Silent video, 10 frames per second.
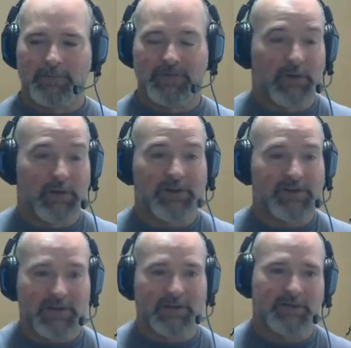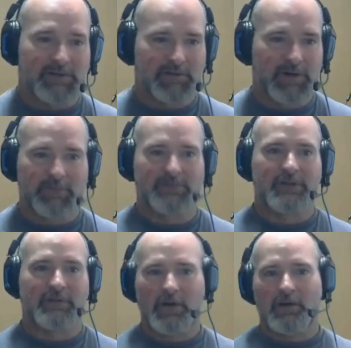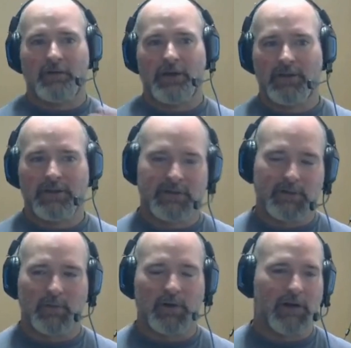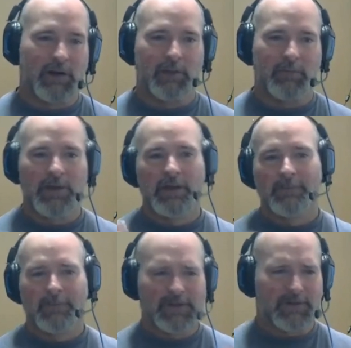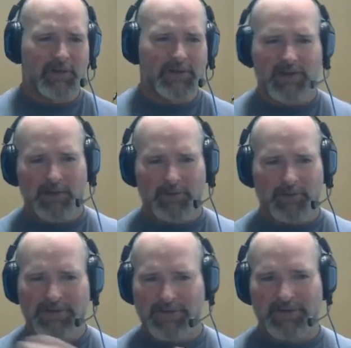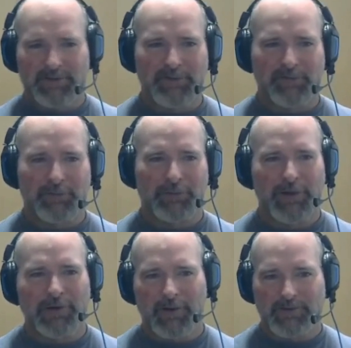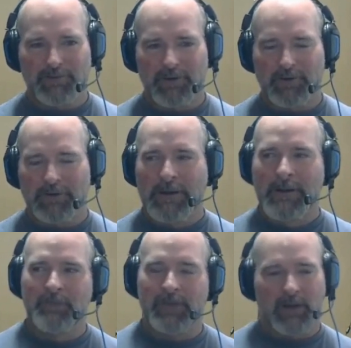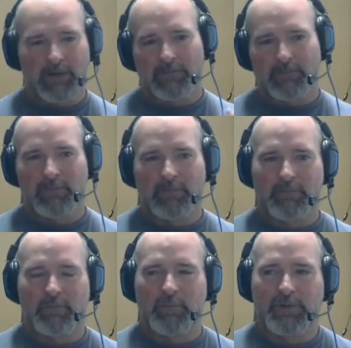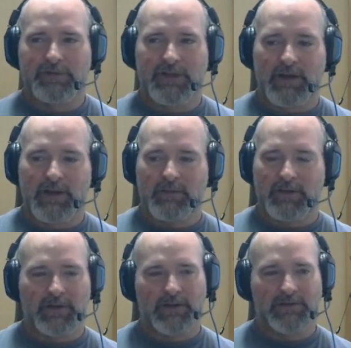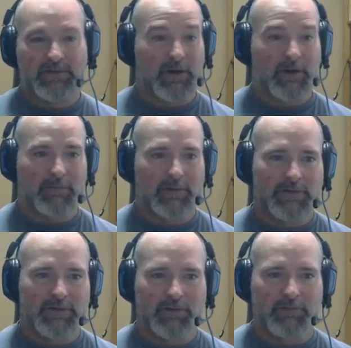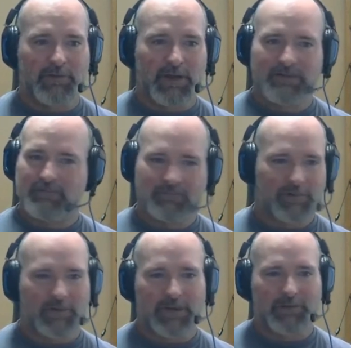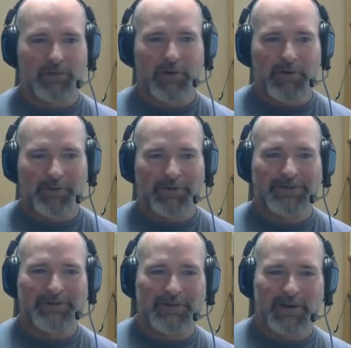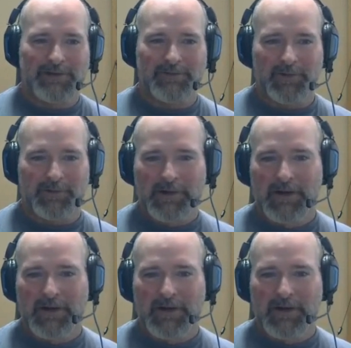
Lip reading: So anyway, seeing this tree, I was like, whoa, hey, that's a good working name. It's a crazy name. It'll be easy to search for later, Gajumaru. And we use that name and then it stuck. And so that's what we're going with. So it's the Gajumaru.